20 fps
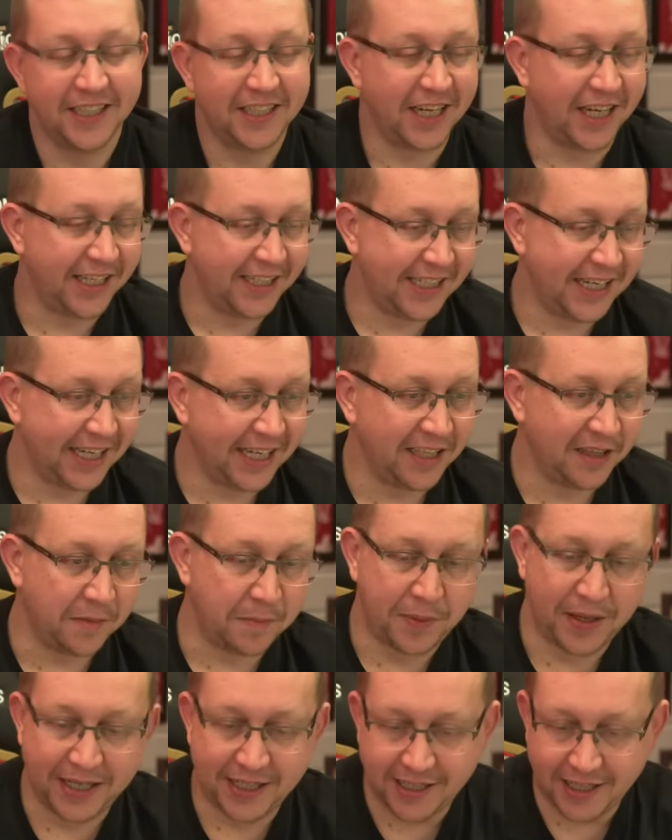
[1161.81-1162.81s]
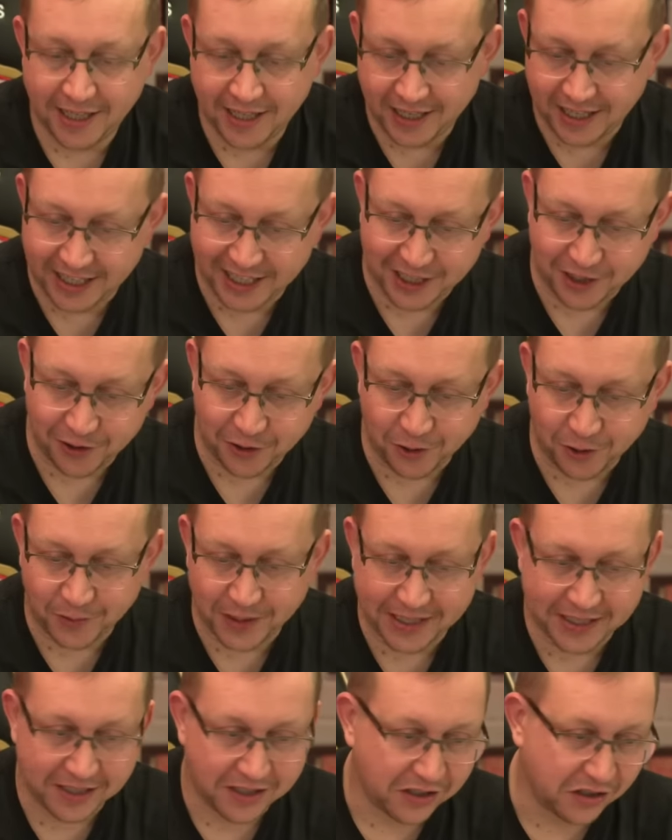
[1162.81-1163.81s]
Jay taking the biscuit like he
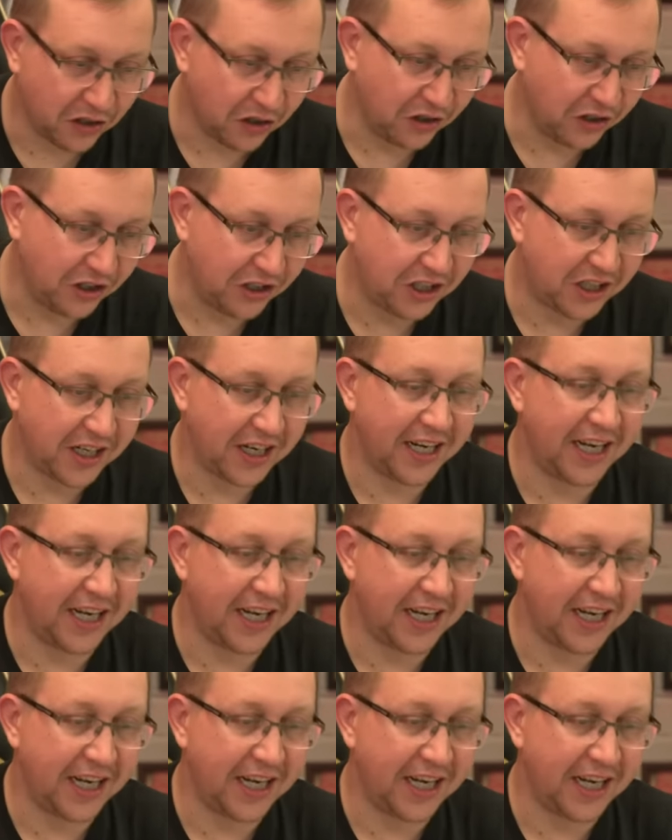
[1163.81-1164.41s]
always does.